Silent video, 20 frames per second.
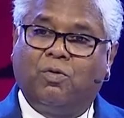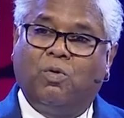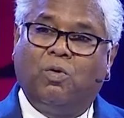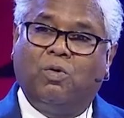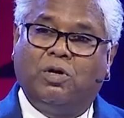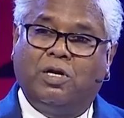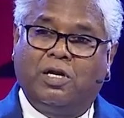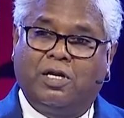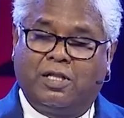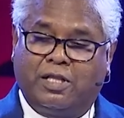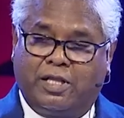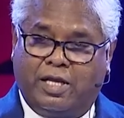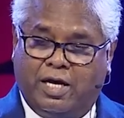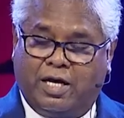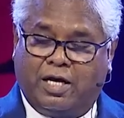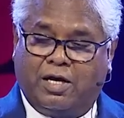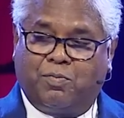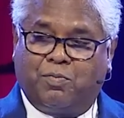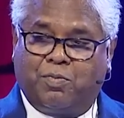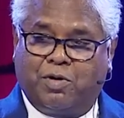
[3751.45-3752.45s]
older and the
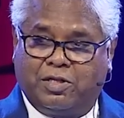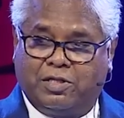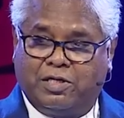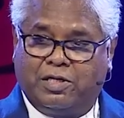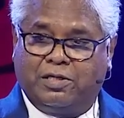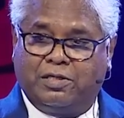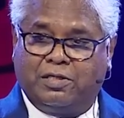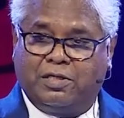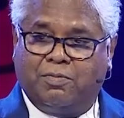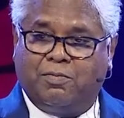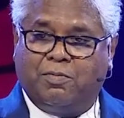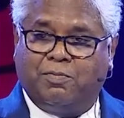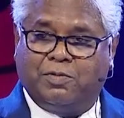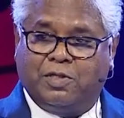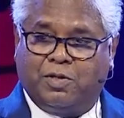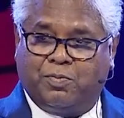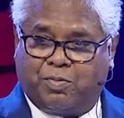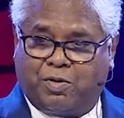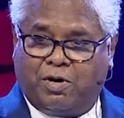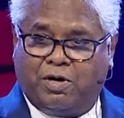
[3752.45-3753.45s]
younger brother. Remember
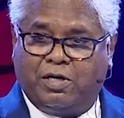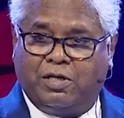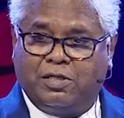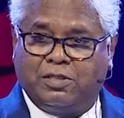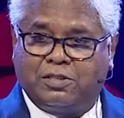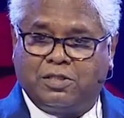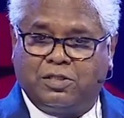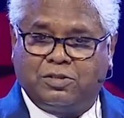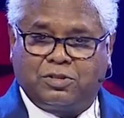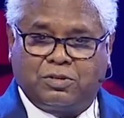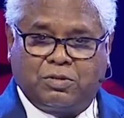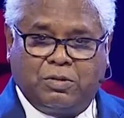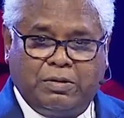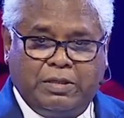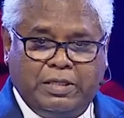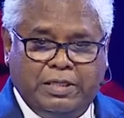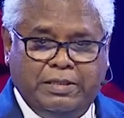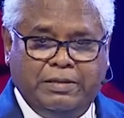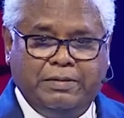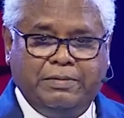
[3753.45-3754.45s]
the prodigal son story?